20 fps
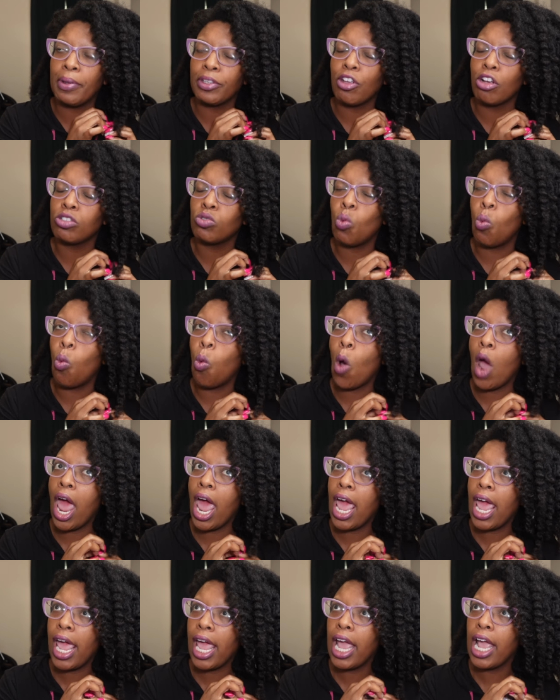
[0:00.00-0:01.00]
but there's
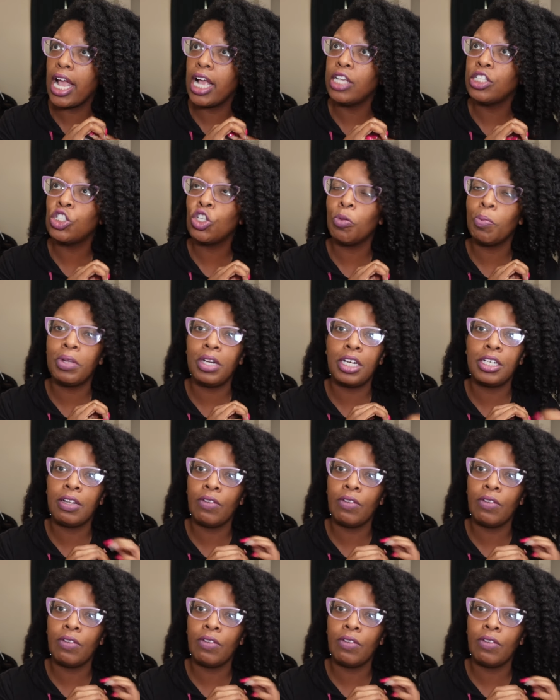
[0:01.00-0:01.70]
way too many